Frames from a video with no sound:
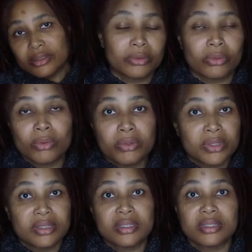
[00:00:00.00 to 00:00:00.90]

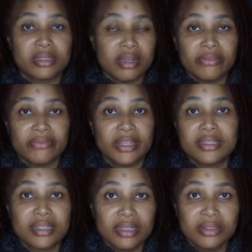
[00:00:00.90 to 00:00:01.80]
Gross stuff
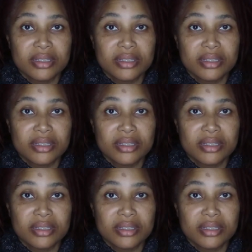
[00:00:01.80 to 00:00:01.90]
that's in